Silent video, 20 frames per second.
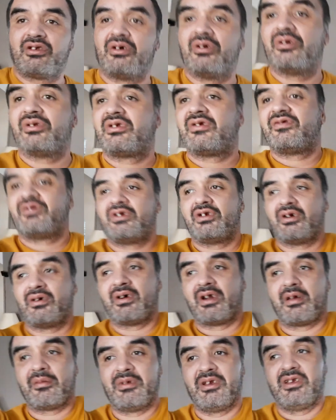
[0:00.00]
those, if you know
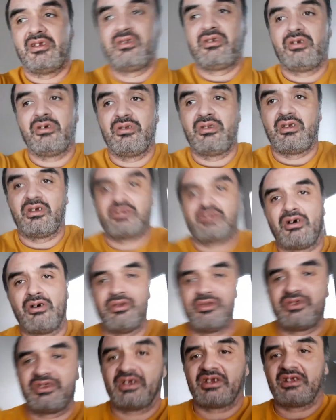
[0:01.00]
what I mean, to the
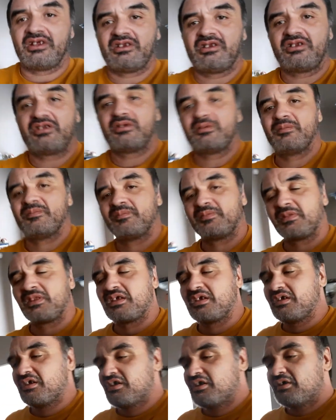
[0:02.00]
adult settings.
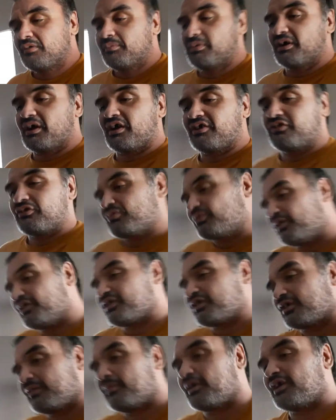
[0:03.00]
But I just wanted
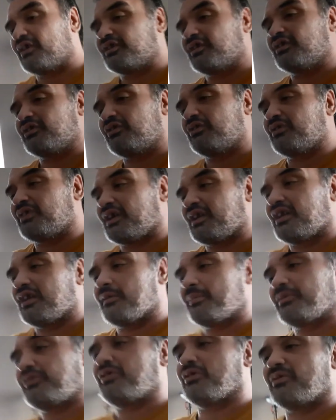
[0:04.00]
to come on here, do that
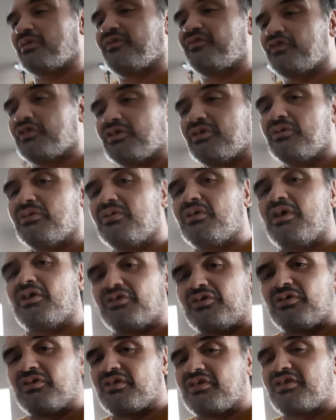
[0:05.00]
episode review, or
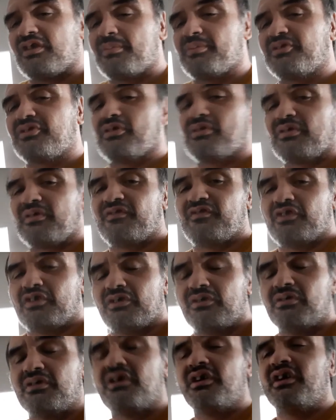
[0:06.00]
do this episode
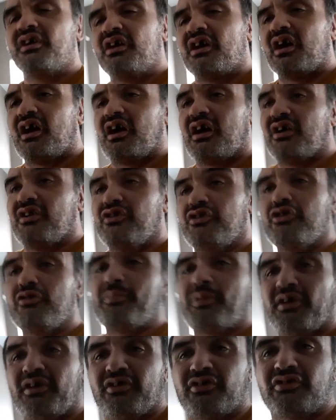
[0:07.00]
review on
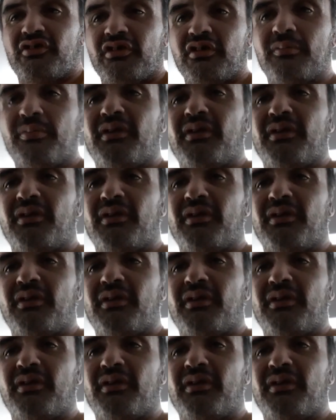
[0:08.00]
New Partners on the